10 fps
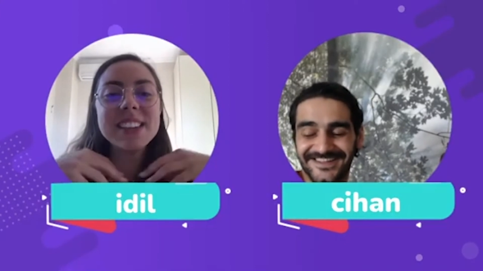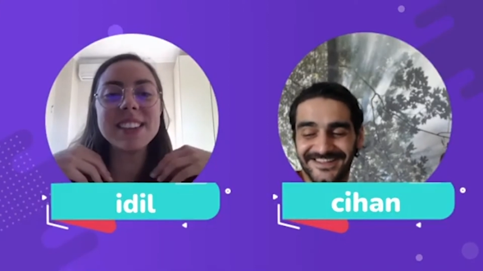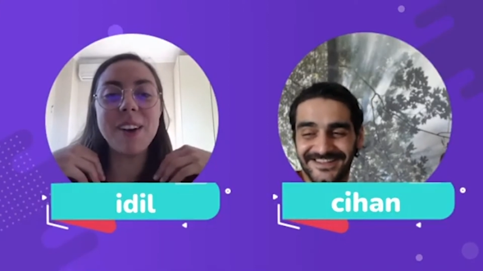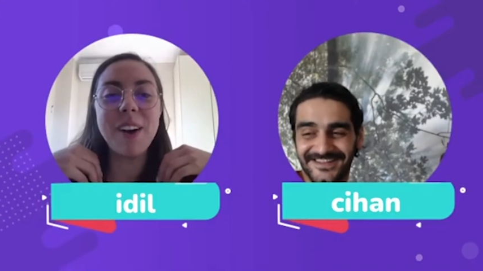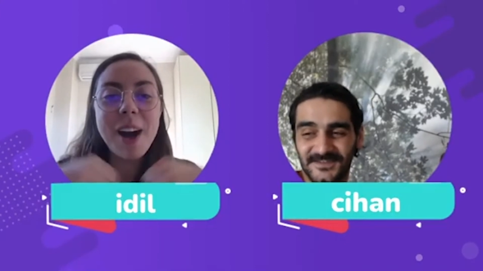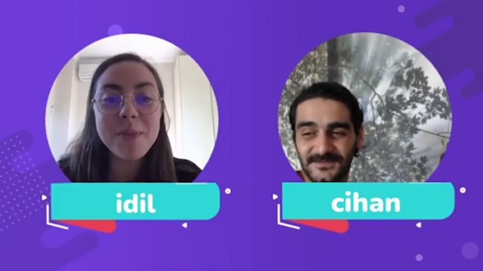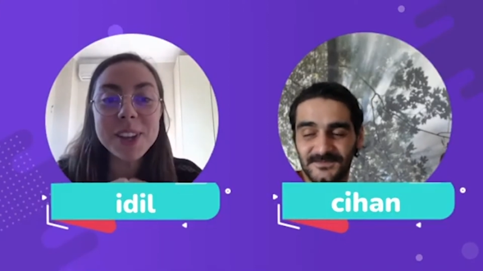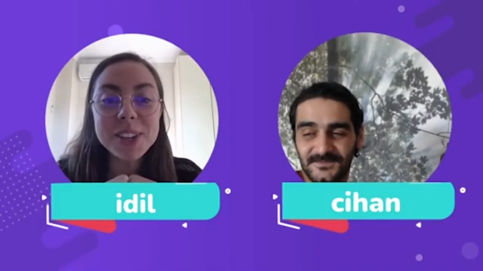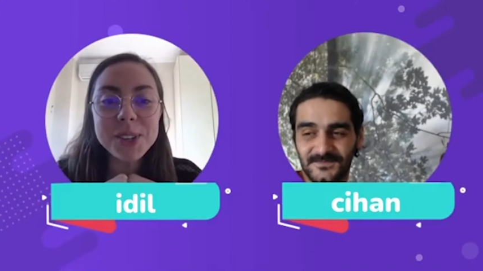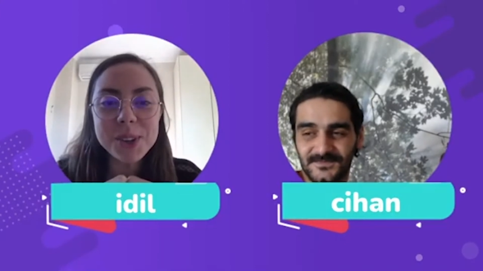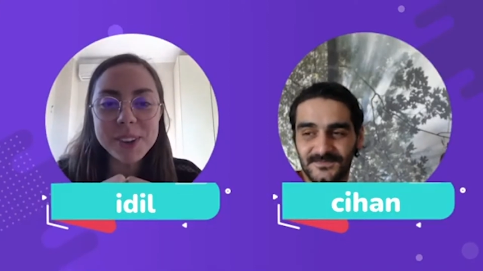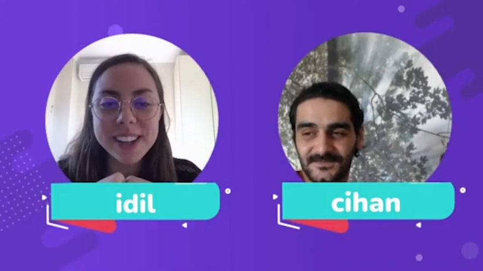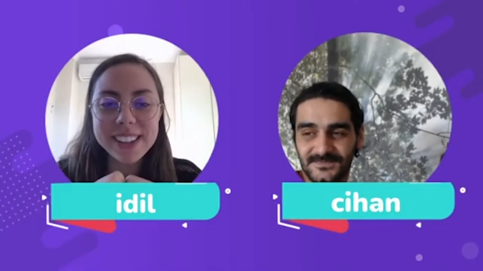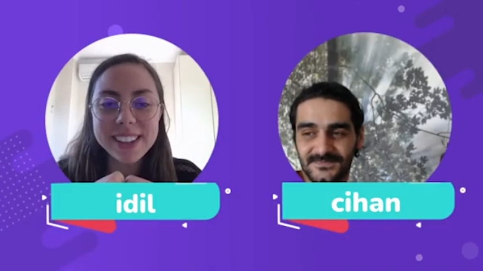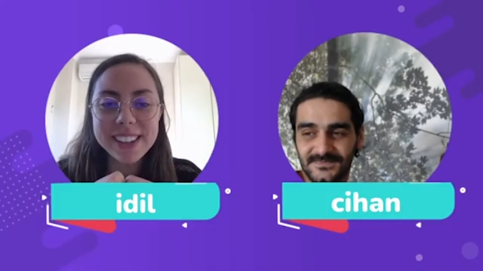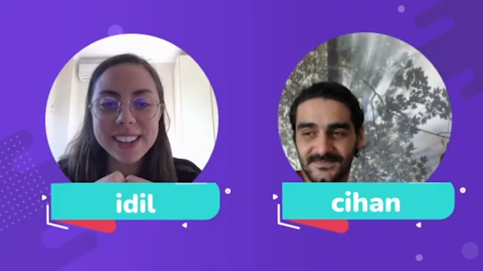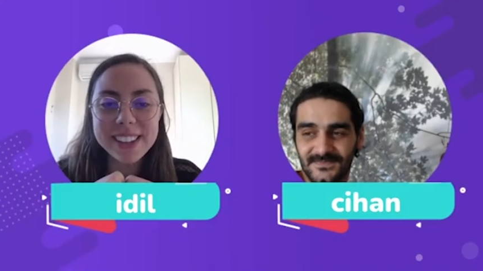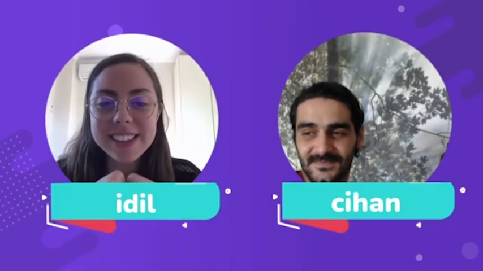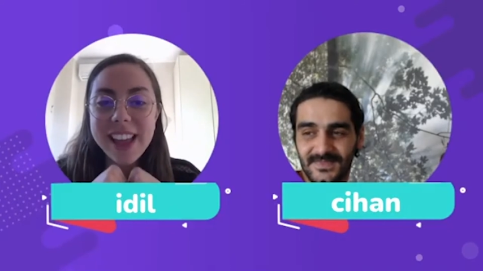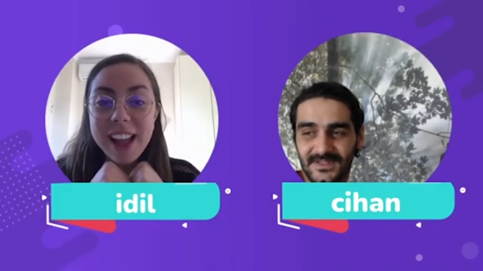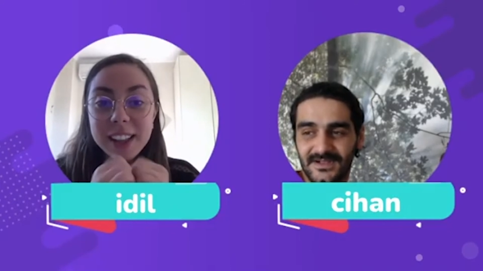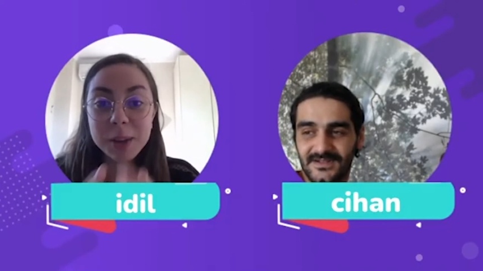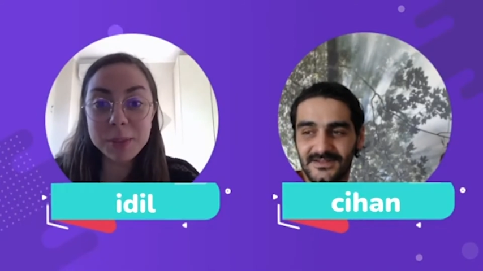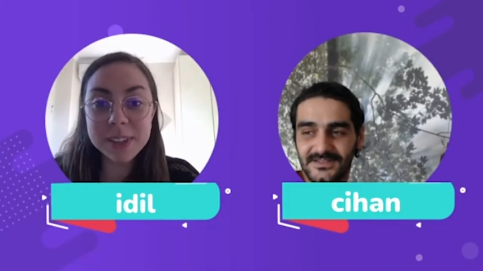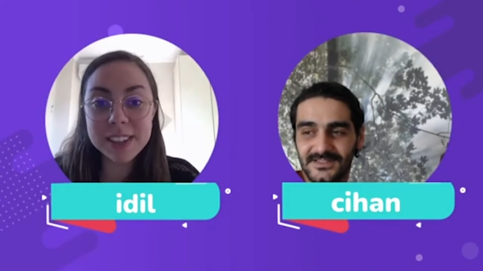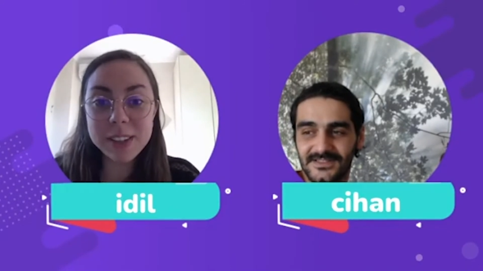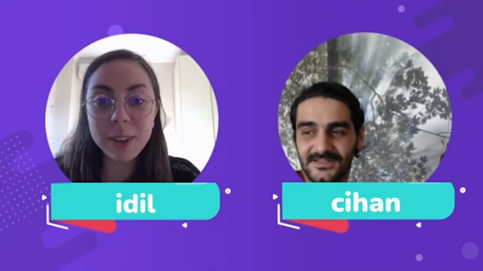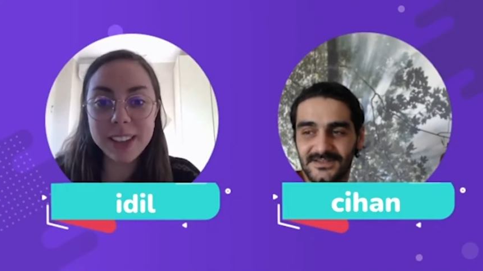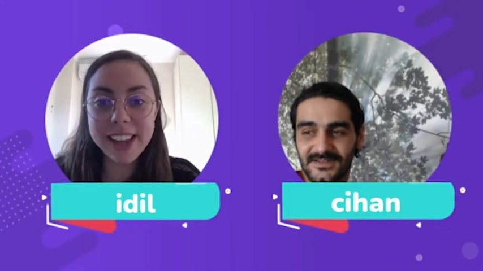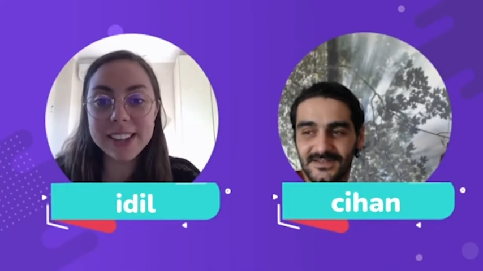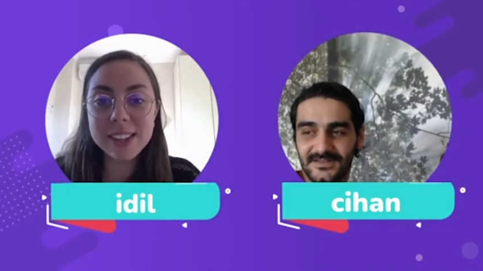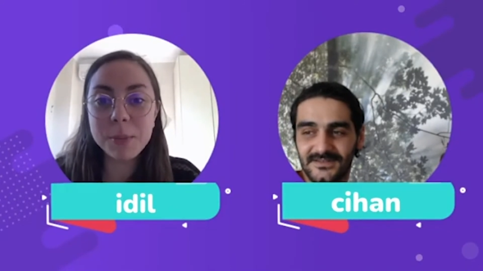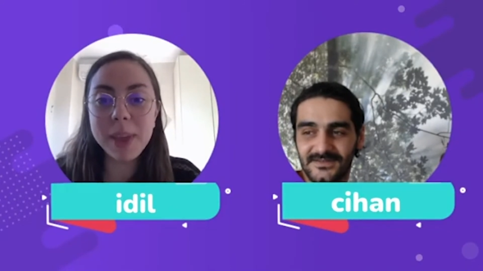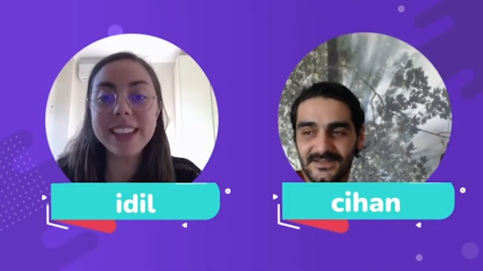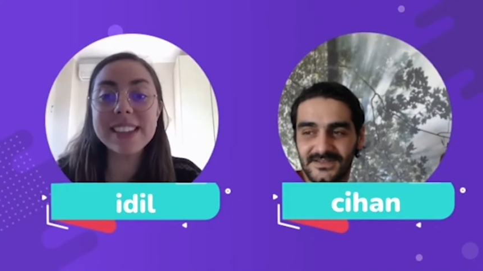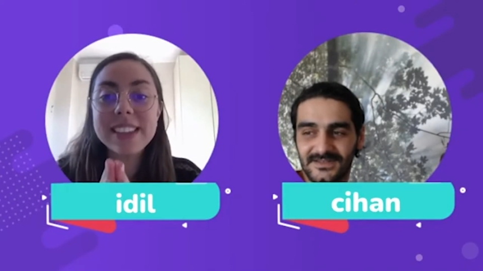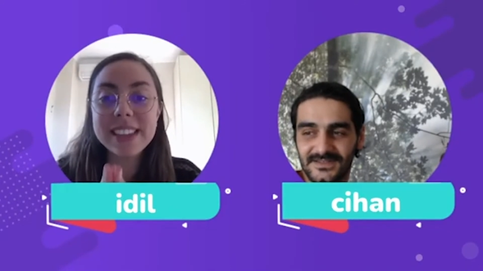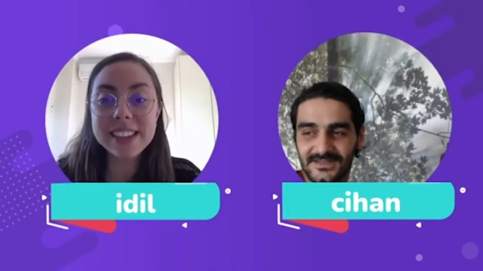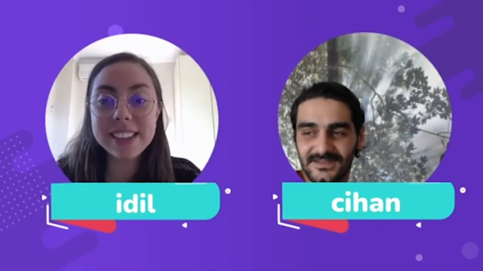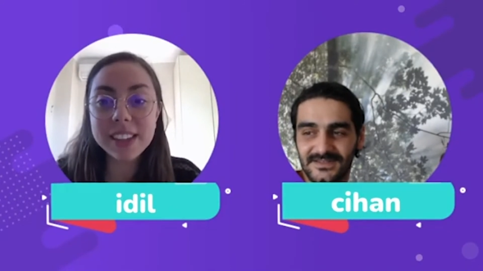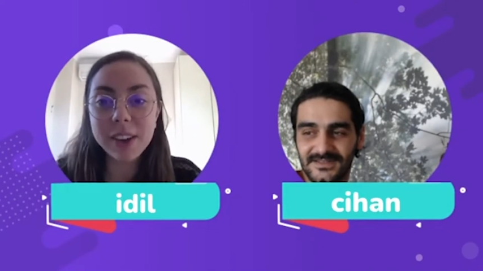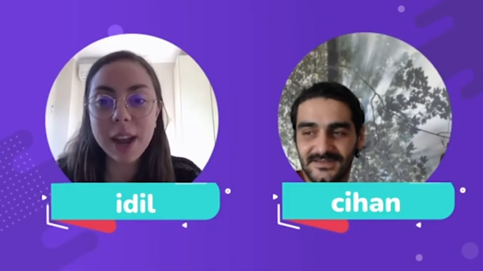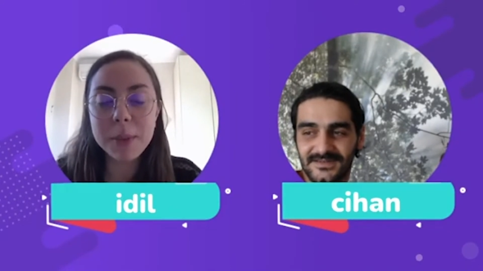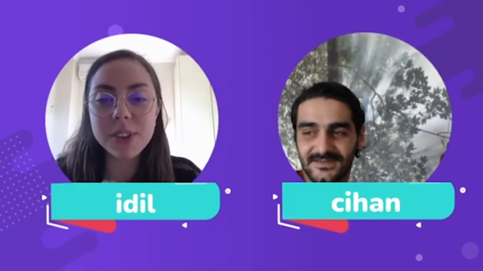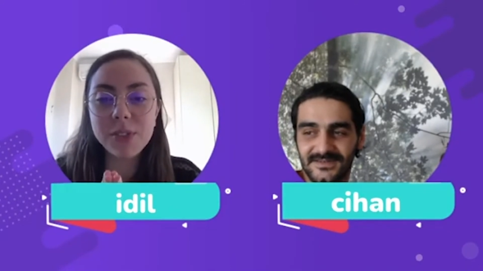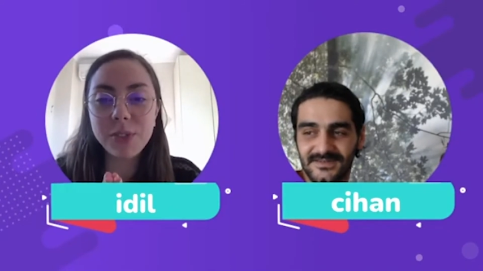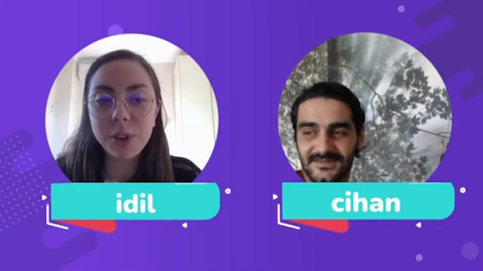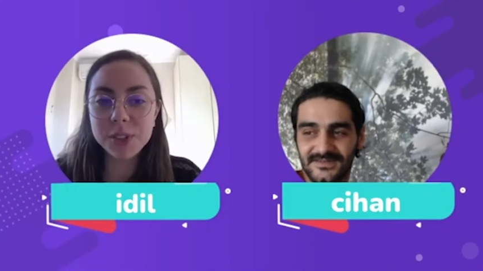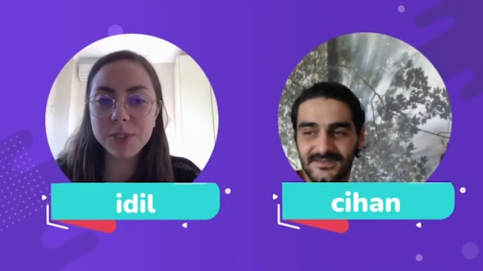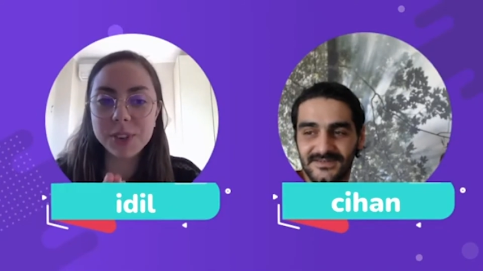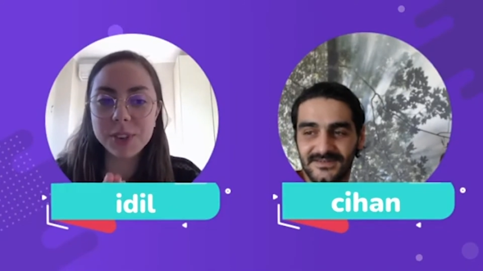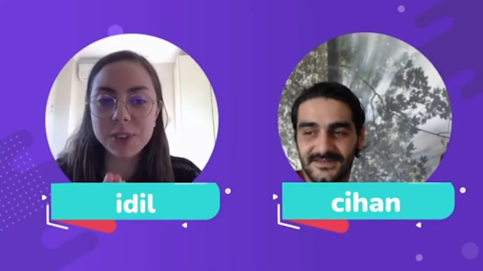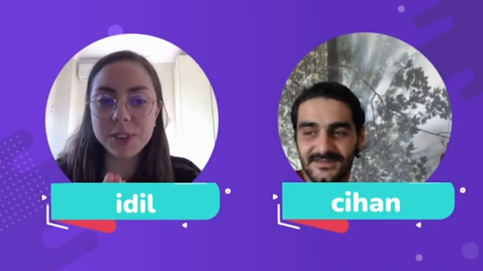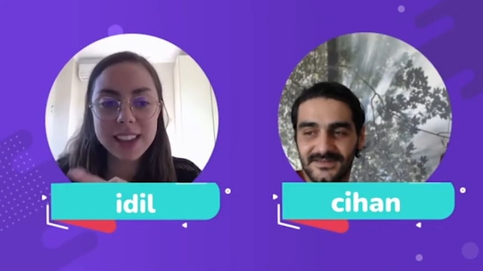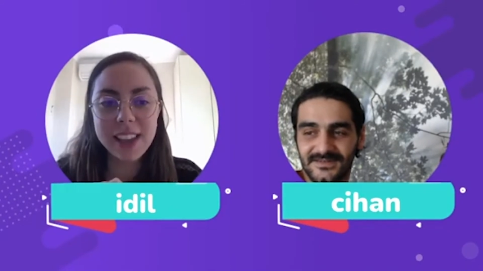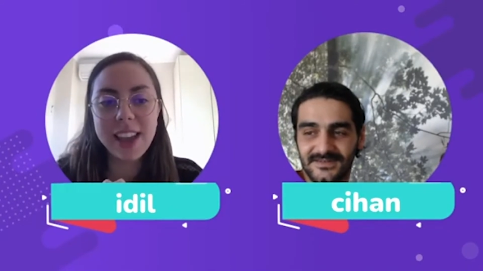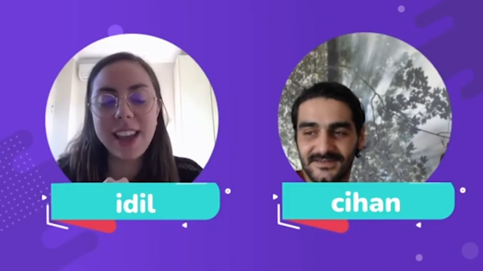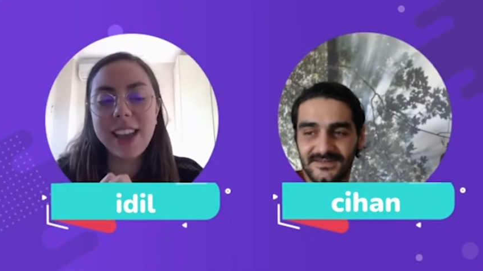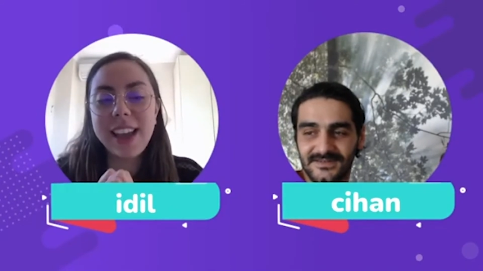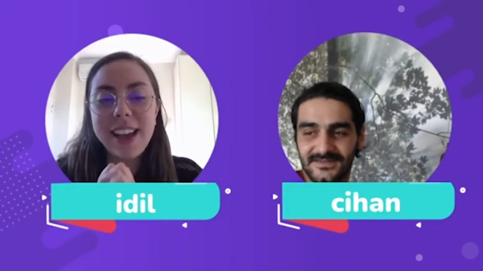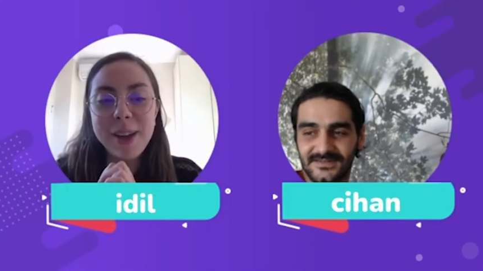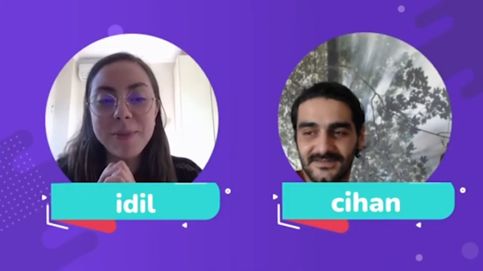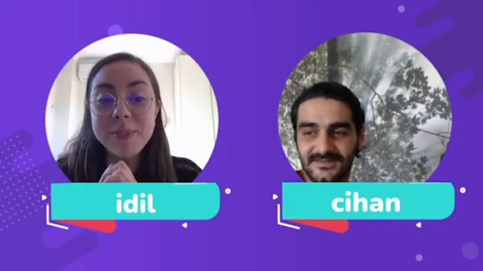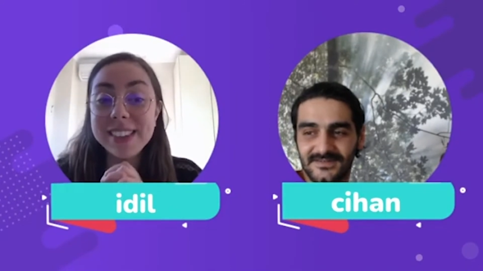Speaker 1: So how much urine did this alchemist collect to make 60 grams of phosphorus? Um,